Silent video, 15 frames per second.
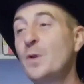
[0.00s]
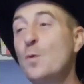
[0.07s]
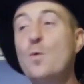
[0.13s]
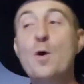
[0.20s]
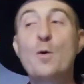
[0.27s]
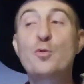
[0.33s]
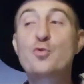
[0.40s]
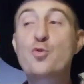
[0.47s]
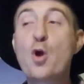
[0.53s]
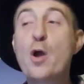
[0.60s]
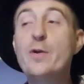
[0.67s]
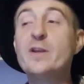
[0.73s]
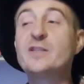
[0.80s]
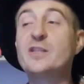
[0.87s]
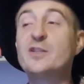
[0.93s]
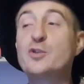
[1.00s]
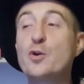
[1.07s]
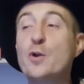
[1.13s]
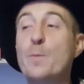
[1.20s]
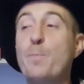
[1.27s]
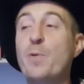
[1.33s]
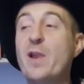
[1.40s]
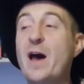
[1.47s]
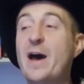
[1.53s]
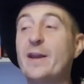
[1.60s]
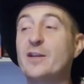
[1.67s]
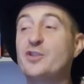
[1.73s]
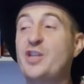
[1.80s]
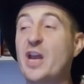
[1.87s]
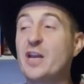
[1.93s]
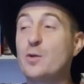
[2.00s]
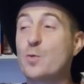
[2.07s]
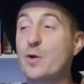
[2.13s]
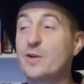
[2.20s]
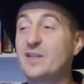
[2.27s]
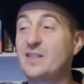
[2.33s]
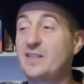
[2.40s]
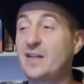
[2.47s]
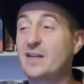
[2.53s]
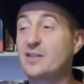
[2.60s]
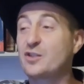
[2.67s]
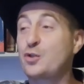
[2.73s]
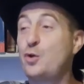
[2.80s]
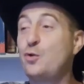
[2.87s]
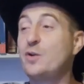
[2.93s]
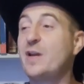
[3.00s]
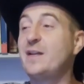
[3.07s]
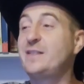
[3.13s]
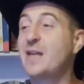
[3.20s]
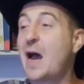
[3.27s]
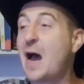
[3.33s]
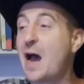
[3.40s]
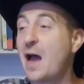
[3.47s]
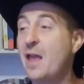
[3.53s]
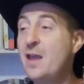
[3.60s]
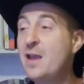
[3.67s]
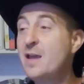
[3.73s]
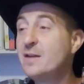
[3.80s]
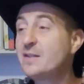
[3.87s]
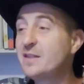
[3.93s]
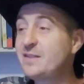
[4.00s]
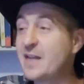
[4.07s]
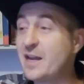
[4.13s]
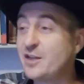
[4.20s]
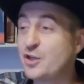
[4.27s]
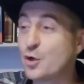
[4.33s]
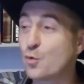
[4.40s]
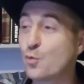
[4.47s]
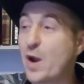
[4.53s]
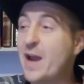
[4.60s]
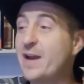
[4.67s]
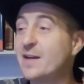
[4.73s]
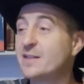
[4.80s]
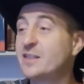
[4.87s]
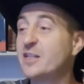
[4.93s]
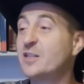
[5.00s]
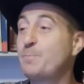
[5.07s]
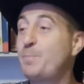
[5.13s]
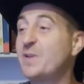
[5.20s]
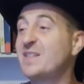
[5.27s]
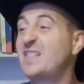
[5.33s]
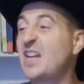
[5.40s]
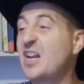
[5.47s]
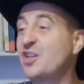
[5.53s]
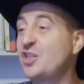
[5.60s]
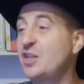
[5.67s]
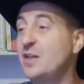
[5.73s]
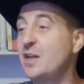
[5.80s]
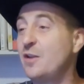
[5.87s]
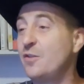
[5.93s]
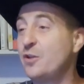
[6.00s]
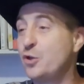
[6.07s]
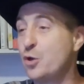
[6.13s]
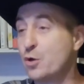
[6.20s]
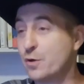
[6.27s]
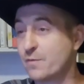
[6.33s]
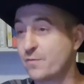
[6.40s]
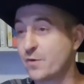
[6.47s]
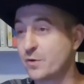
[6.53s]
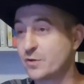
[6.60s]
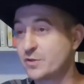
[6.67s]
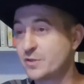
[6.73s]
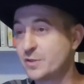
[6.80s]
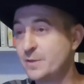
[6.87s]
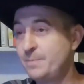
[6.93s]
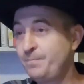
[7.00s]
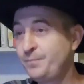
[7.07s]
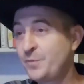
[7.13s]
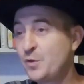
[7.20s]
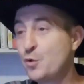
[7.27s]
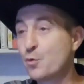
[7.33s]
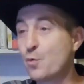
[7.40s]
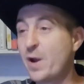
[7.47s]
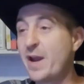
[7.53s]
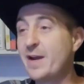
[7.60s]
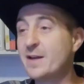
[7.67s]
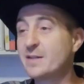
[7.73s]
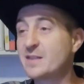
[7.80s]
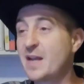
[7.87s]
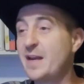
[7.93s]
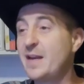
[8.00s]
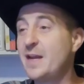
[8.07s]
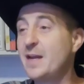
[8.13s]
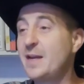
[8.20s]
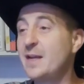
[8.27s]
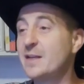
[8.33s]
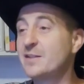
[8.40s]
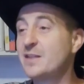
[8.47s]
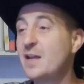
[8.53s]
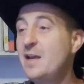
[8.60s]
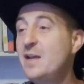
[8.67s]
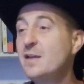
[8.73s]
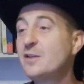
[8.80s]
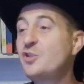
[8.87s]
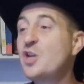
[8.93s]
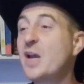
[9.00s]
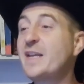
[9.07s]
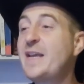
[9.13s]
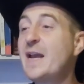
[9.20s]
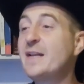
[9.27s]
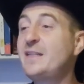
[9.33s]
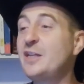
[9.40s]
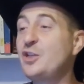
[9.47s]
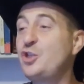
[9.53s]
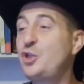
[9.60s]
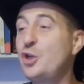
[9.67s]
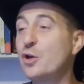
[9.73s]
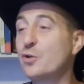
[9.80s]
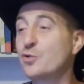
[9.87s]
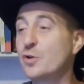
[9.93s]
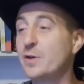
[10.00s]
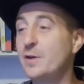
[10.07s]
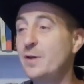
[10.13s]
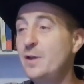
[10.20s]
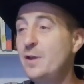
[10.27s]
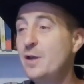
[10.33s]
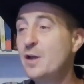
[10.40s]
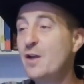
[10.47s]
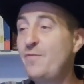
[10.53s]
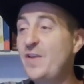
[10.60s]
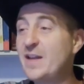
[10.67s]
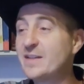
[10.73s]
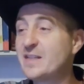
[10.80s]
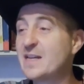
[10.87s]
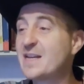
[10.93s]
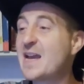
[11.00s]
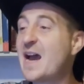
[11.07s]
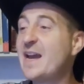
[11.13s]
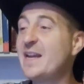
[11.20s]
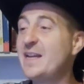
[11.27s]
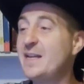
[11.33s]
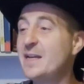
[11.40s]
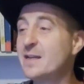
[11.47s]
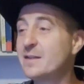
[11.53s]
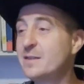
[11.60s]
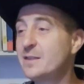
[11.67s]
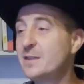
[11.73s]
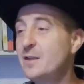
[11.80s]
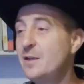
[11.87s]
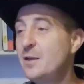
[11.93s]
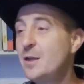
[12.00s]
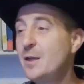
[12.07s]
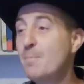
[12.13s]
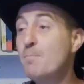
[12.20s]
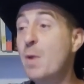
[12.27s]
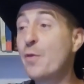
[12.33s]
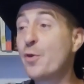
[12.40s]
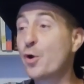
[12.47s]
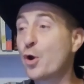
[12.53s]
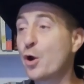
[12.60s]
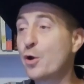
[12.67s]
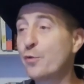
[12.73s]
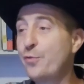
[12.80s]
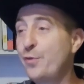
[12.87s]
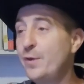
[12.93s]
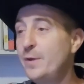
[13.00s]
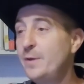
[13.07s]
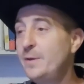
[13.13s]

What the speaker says: Well, Cronus is going to plot a January 6th coup d'etat to take Uranus's position in the universe. Uranus had hid his gigantic children of his and Gaia's, Mother Earth,